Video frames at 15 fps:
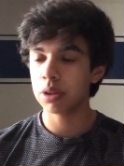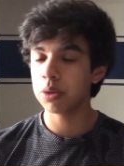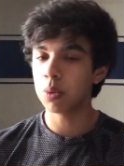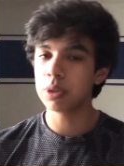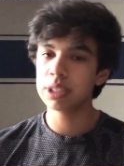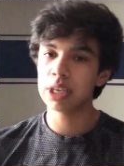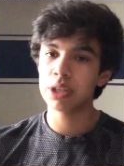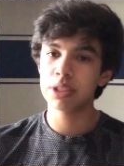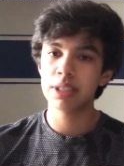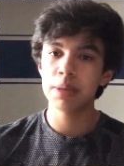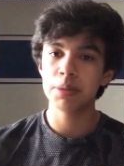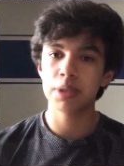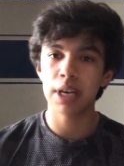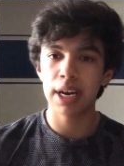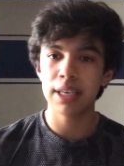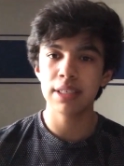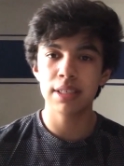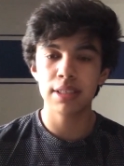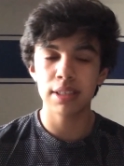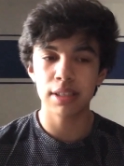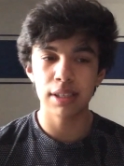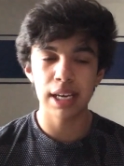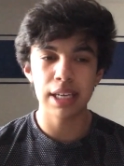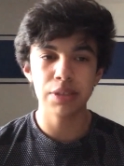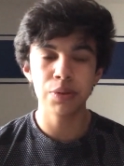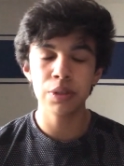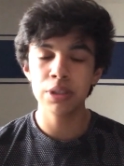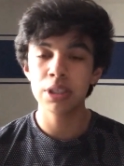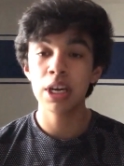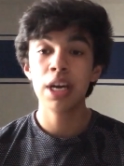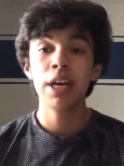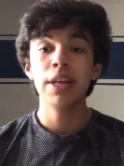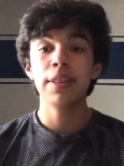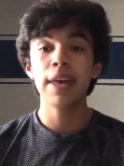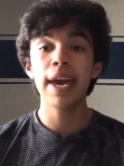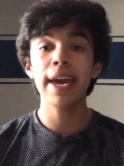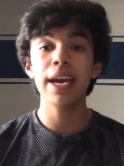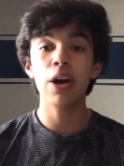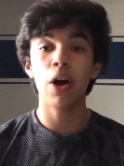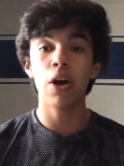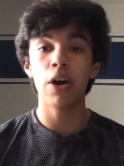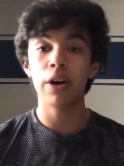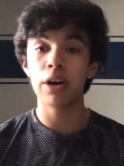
the, the ones that are the same size as the glass ones, they